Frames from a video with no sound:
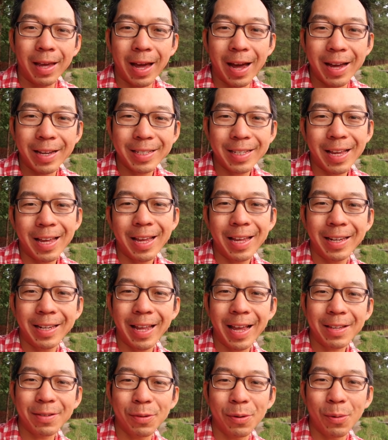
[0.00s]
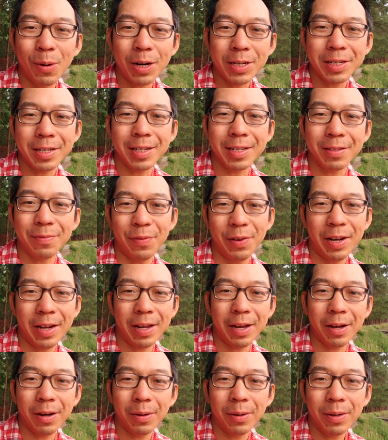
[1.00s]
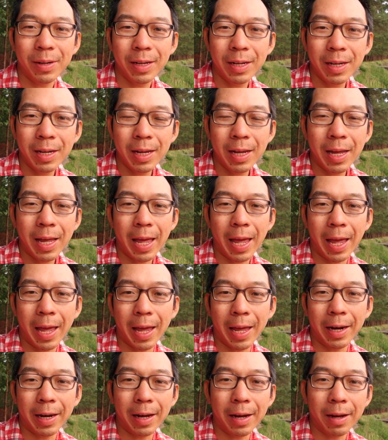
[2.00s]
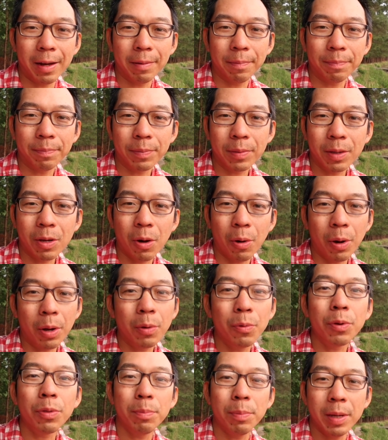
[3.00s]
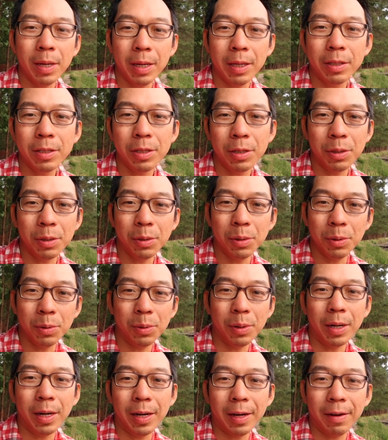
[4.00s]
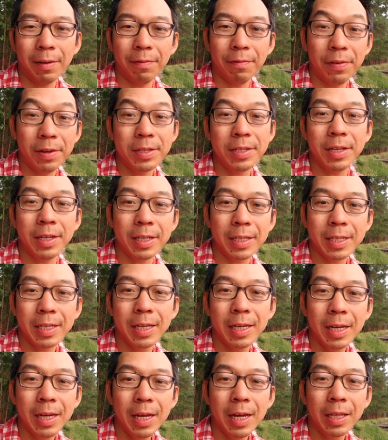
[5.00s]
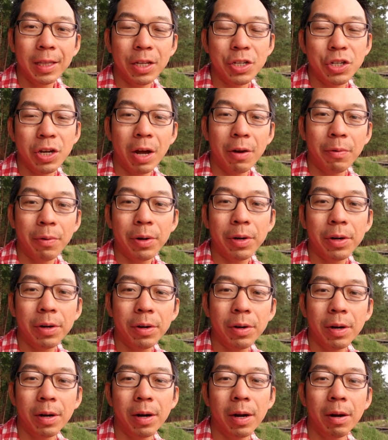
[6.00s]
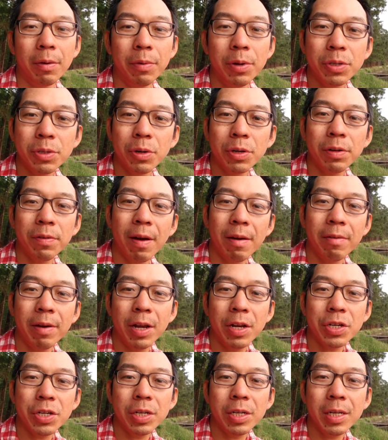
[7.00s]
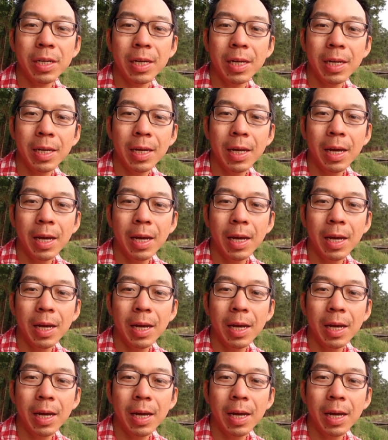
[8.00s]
Hey guys, thanks for watching this video and going with me to visit the John Ritter Research Foundation.